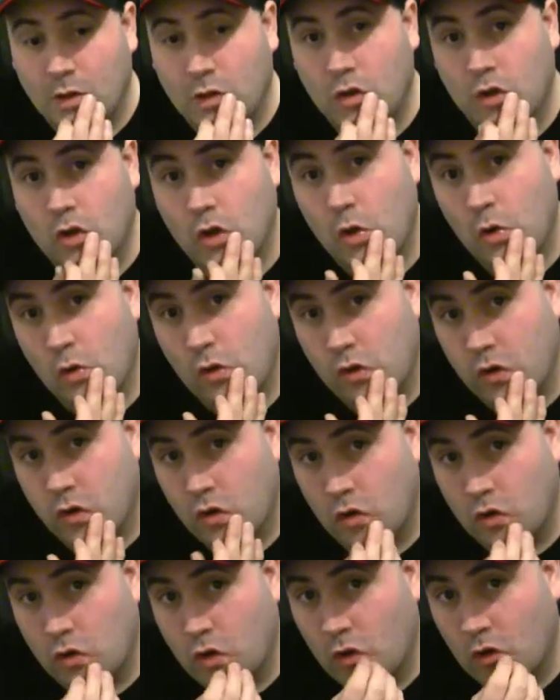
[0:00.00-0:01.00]
tooth,
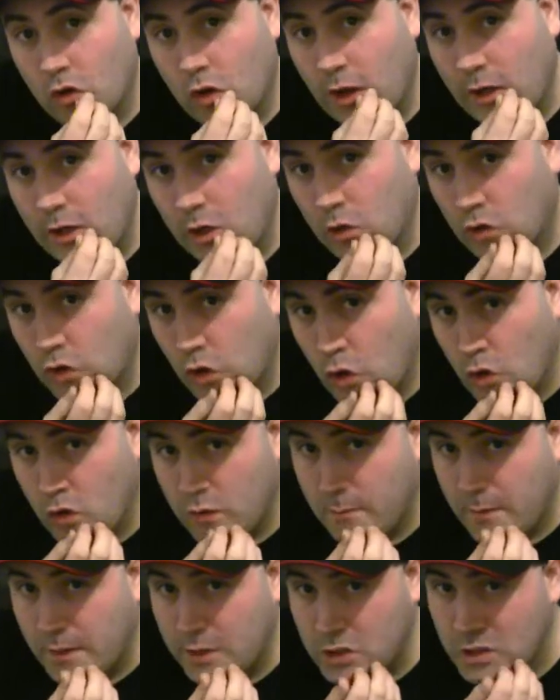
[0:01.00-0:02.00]
the side of your
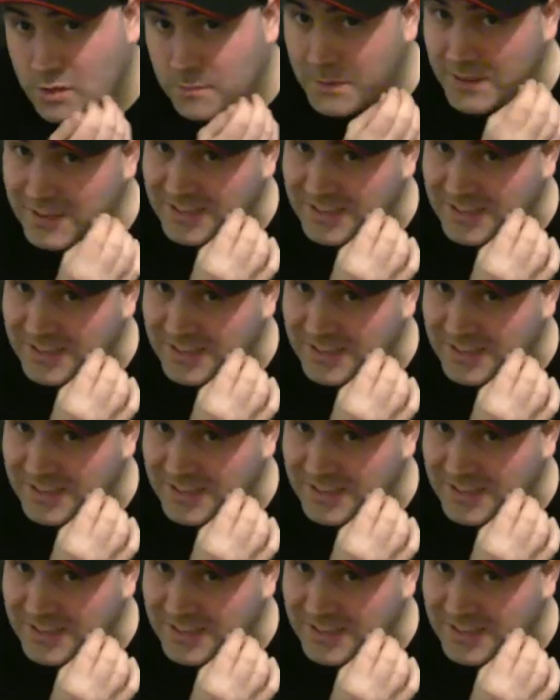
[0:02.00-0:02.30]
tooth might just be